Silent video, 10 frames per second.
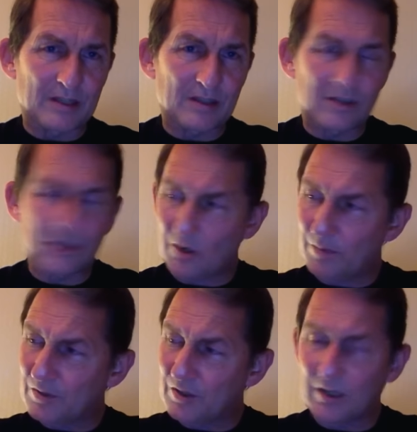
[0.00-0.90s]

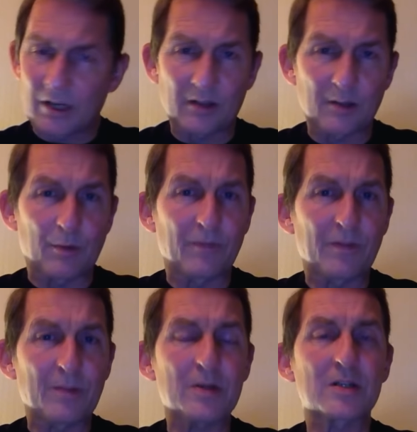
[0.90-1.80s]
stopped and kicked them off
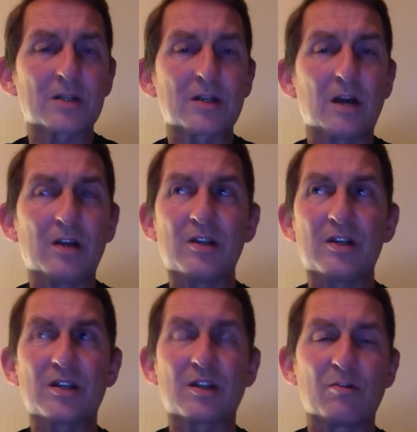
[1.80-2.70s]
the bus
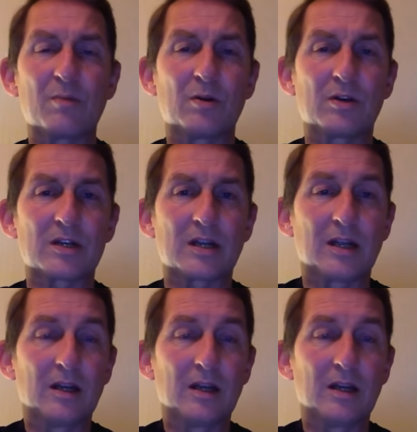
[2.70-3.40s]
unceremoniously